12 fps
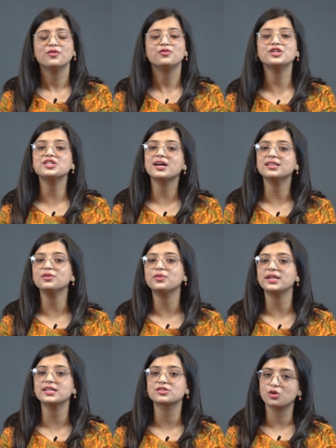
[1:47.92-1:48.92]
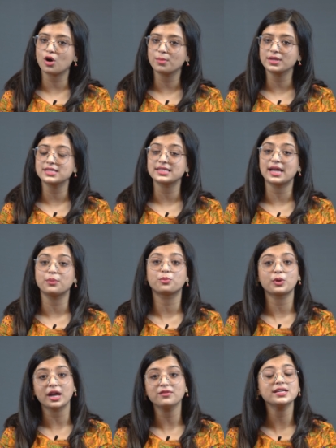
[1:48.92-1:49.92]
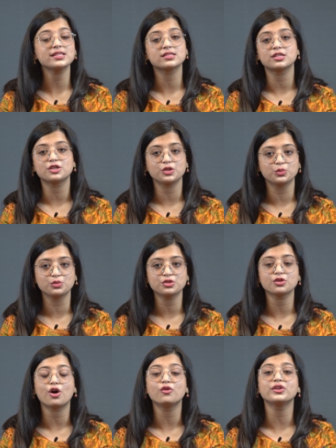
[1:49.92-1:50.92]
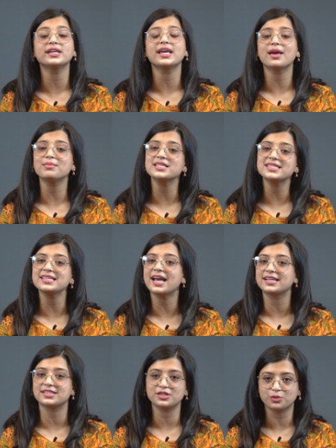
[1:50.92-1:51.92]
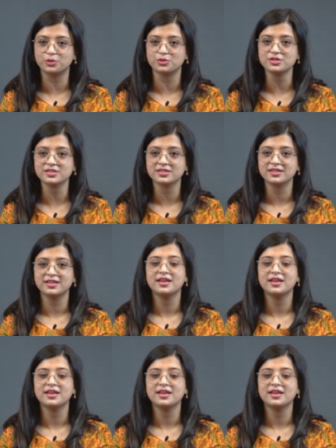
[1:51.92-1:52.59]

Which are the various government and private institutes offering MSc IT course?